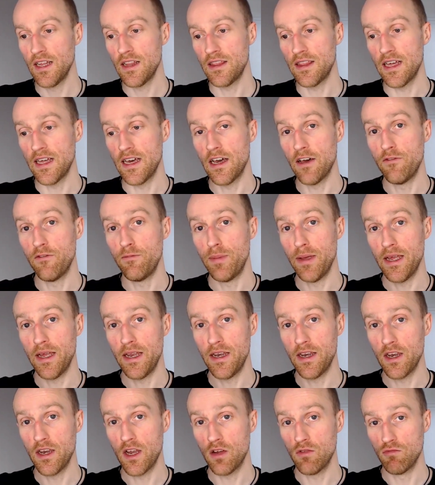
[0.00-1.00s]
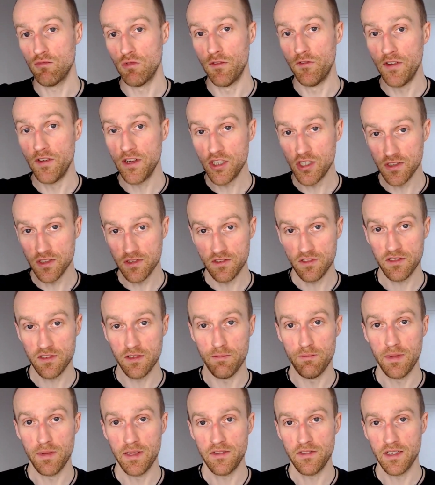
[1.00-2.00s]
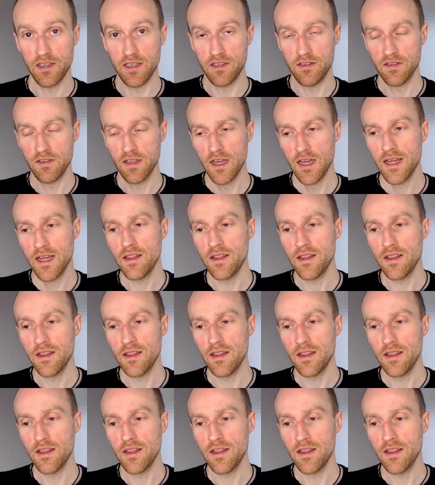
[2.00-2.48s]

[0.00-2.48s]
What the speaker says: there have been revisions submitted,